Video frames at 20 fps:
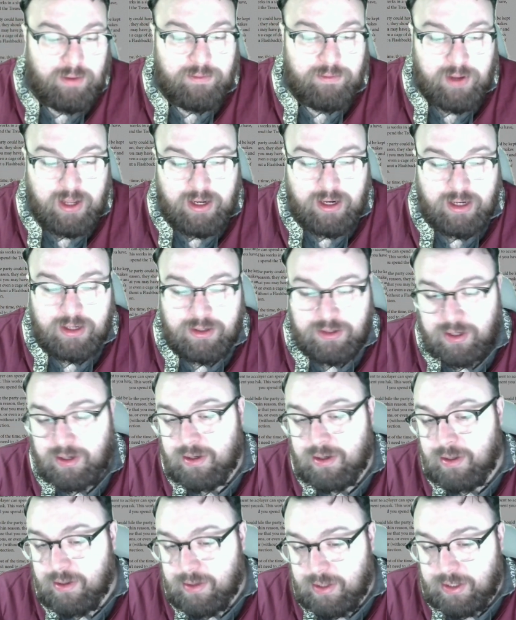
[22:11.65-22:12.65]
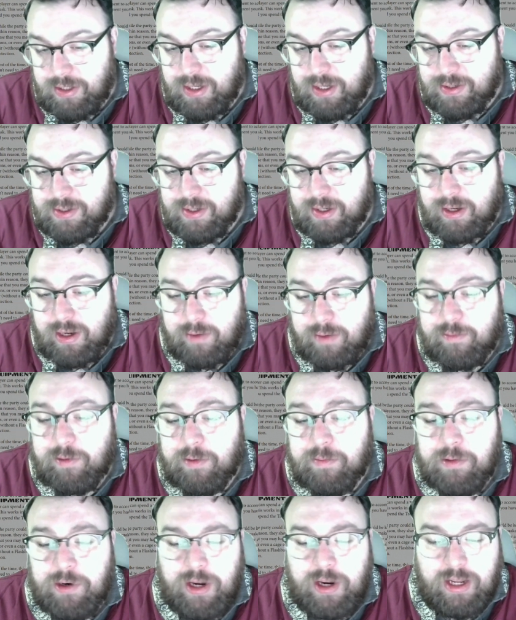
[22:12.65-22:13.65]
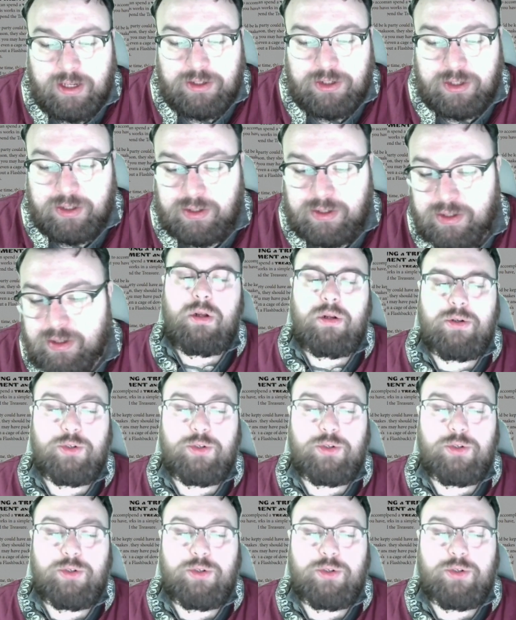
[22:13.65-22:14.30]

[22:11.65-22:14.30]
advantage that doesn't come from their edges.